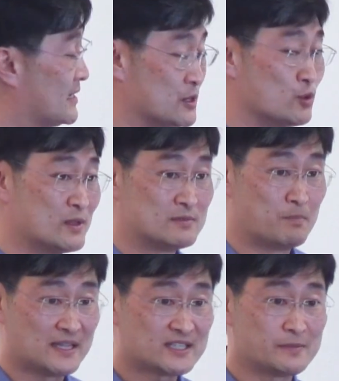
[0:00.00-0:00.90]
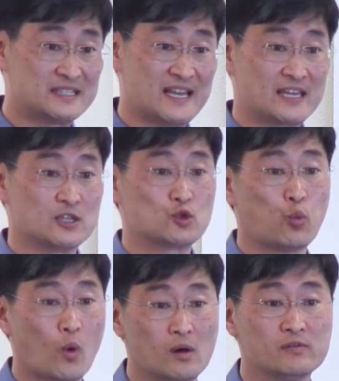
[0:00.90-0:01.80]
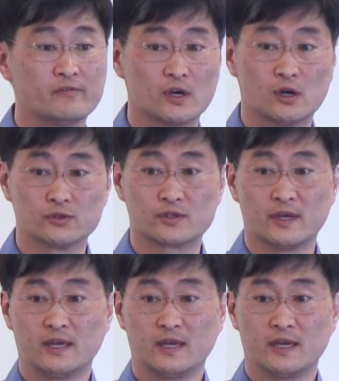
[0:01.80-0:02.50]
And you would basically be taking 12 of those